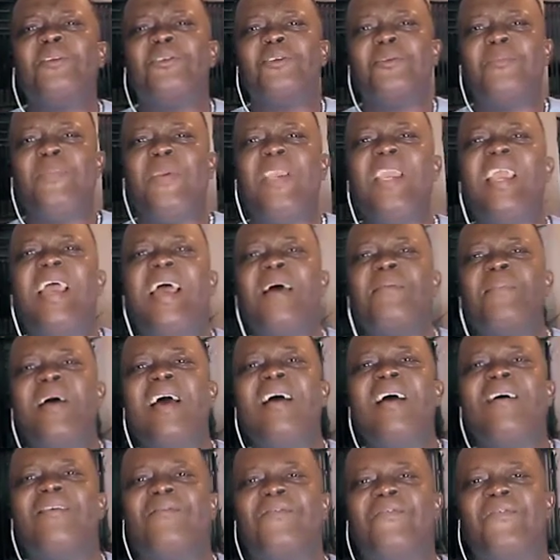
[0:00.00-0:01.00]
to
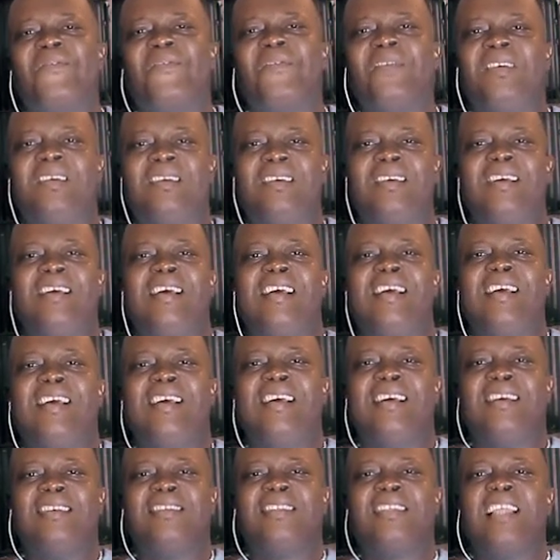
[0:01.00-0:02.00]
BMF,
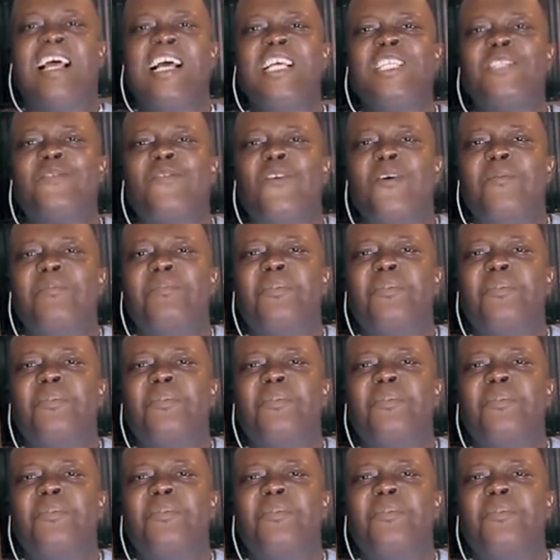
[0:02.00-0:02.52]
stands for